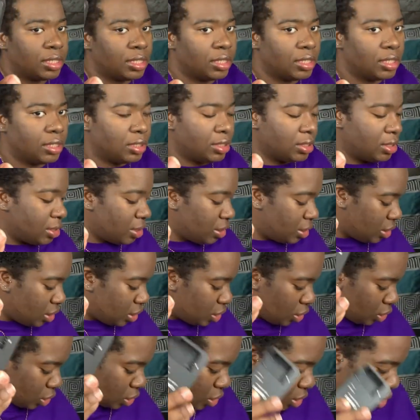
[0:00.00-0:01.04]
This is the
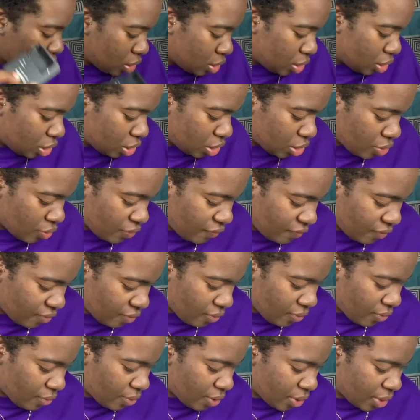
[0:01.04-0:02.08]
charger, of
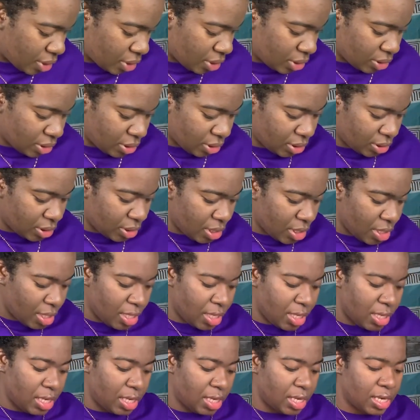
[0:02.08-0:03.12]
course.
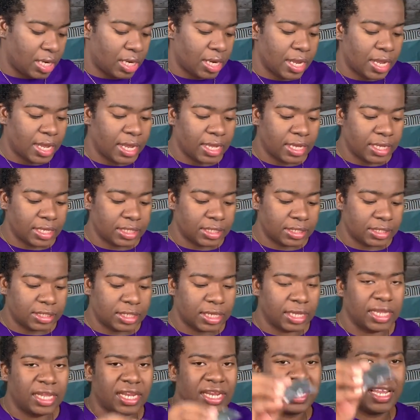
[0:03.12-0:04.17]
It has
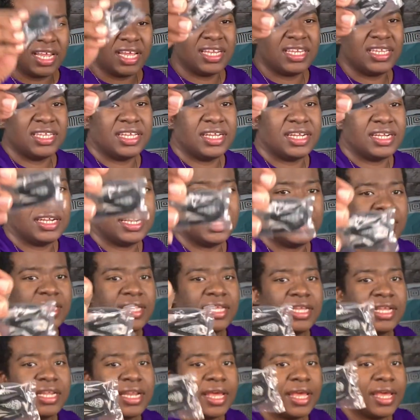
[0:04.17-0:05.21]
a lanyard, I
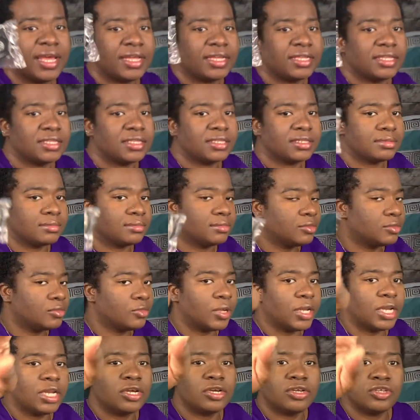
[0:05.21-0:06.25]
think, like,
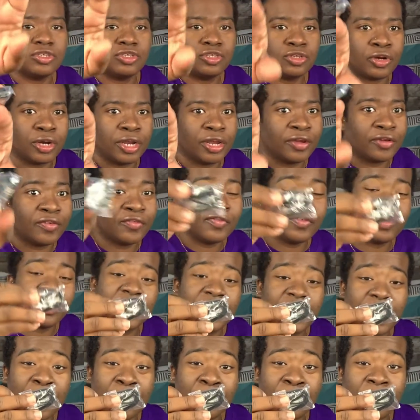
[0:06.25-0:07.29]
well, look a string for the
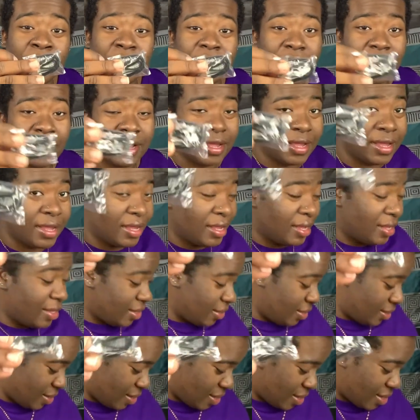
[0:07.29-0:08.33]
camera.
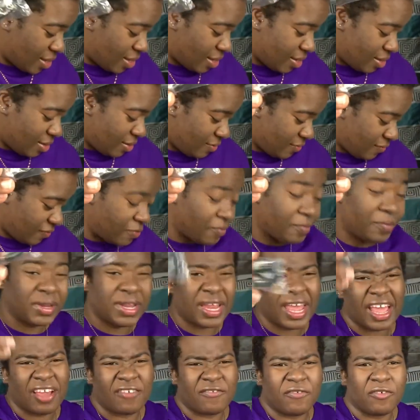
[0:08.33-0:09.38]
Yeah, but
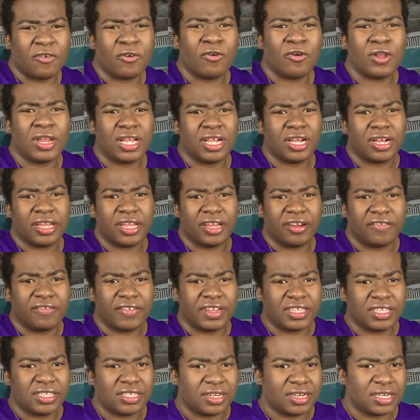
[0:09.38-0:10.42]
like for holding on your
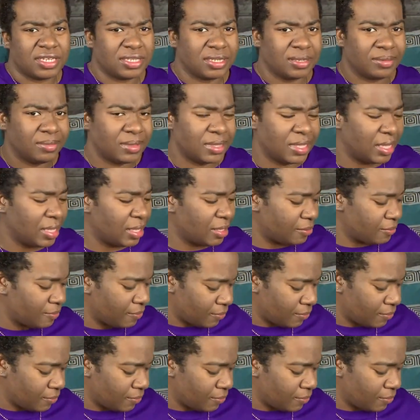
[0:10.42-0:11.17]
wrist or something.